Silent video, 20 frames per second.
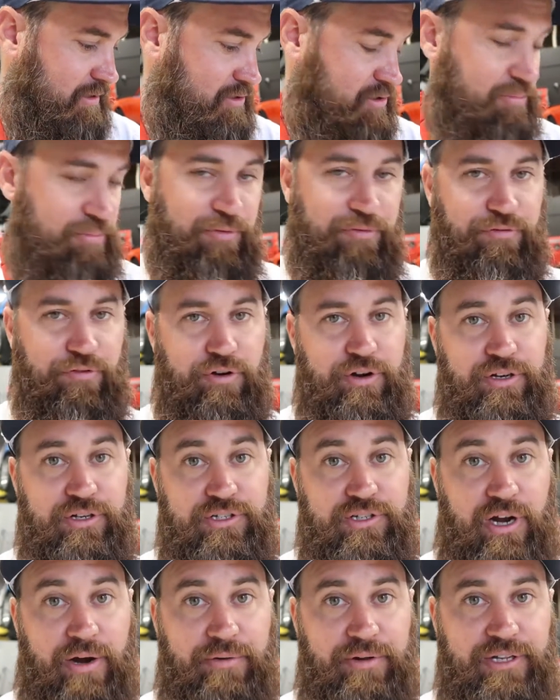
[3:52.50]
So before you
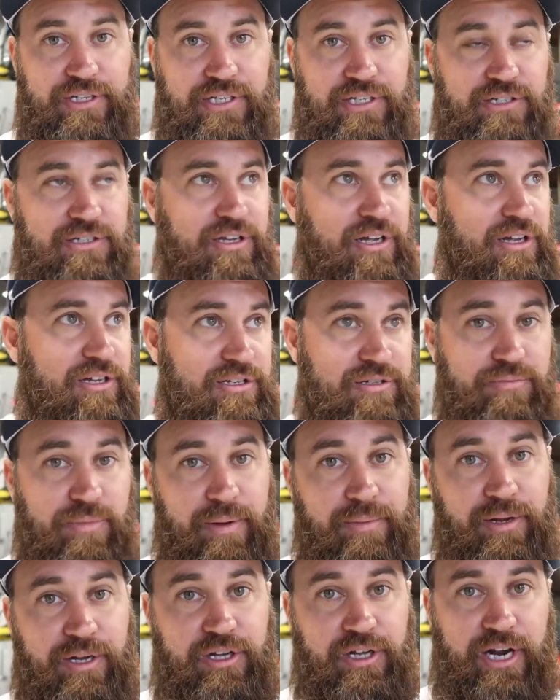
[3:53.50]
start with these installs,
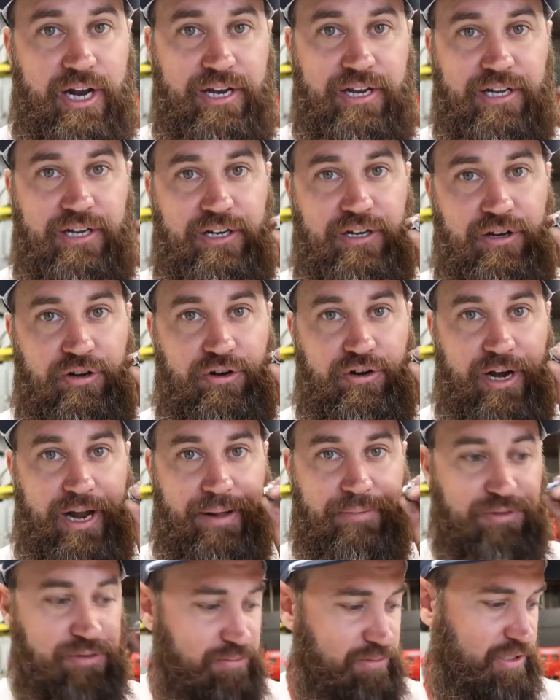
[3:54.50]
maybe a good idea to go
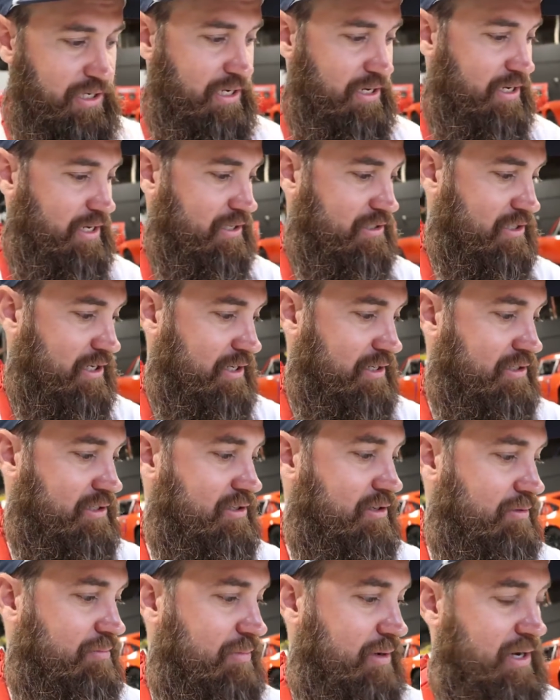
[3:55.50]
grab some T-nuts and
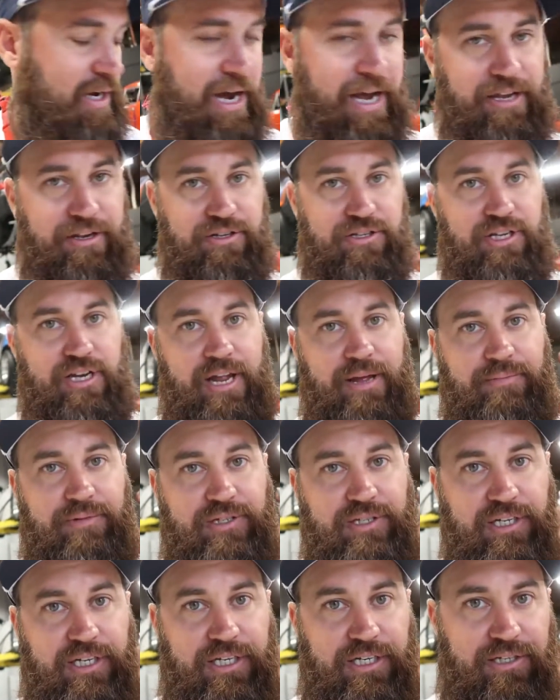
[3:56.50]
some, I use an
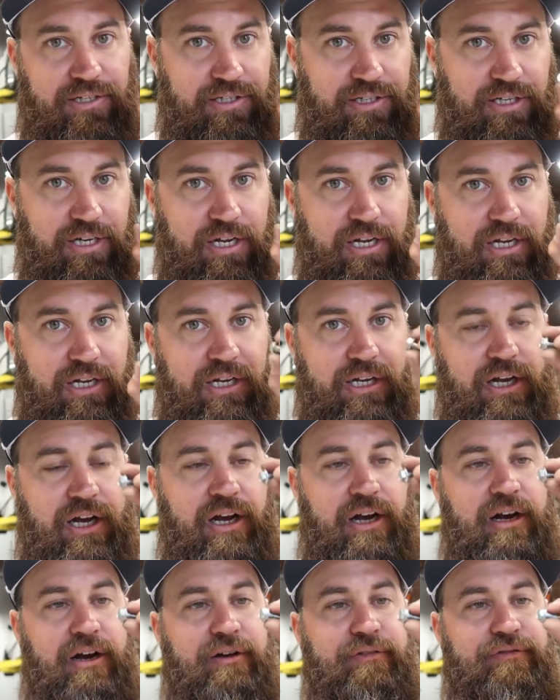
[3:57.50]

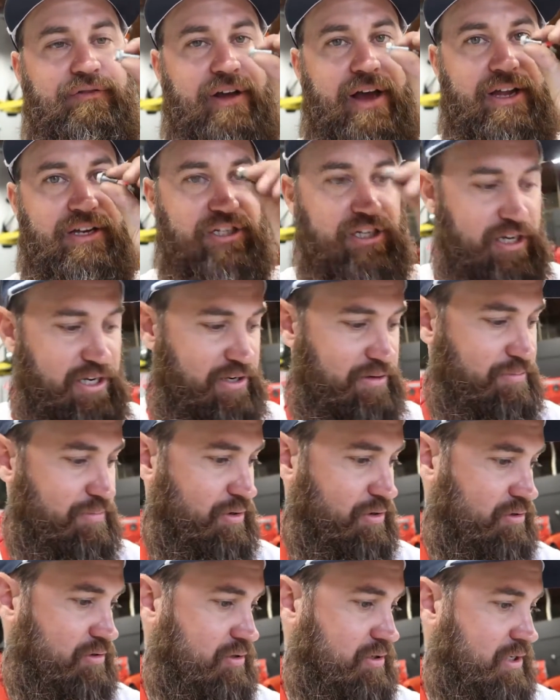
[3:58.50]
M6 flange head
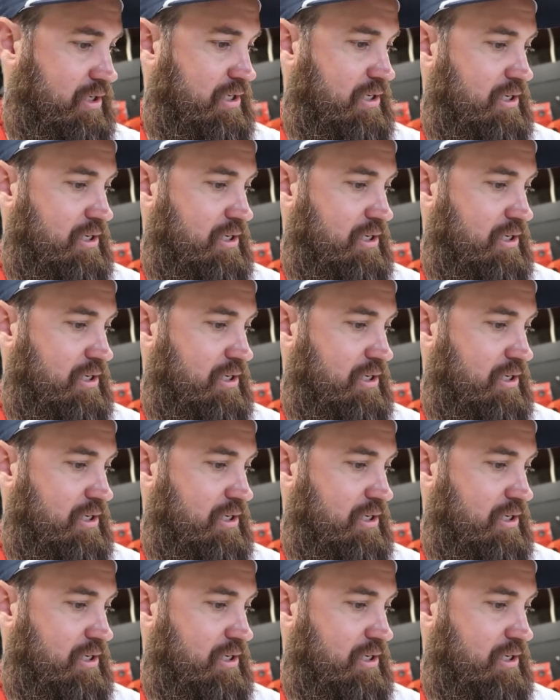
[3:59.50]
bolt.